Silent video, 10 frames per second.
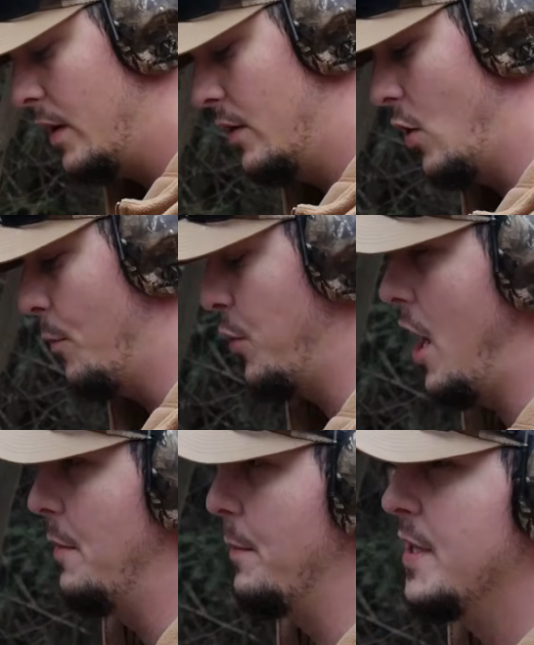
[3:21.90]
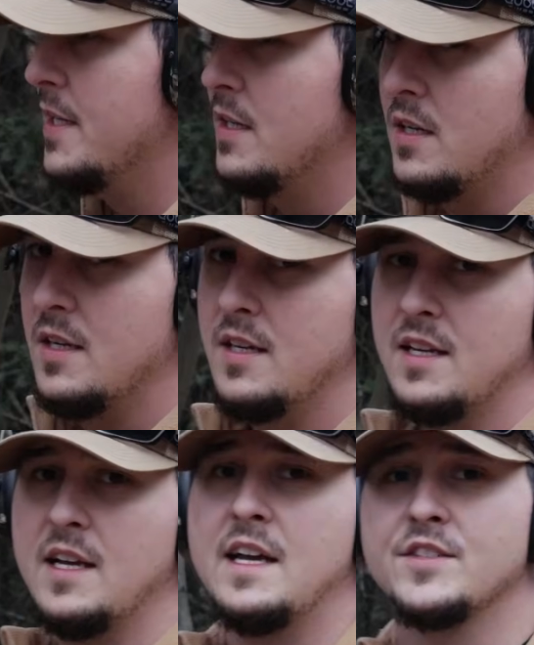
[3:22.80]
No problem.
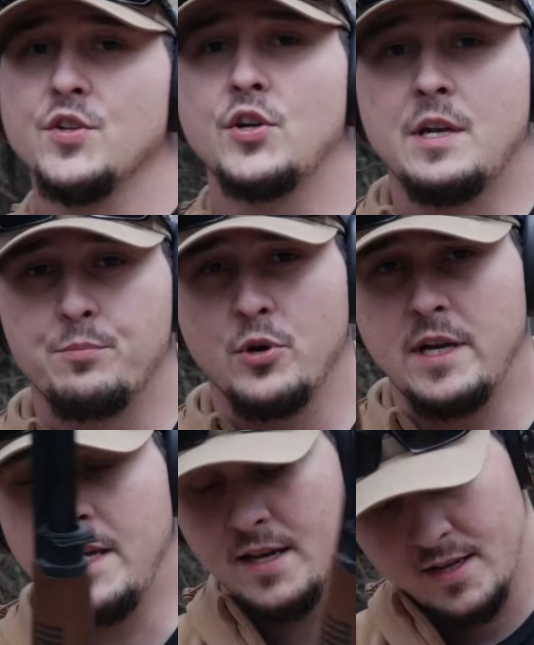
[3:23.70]
It's looking pretty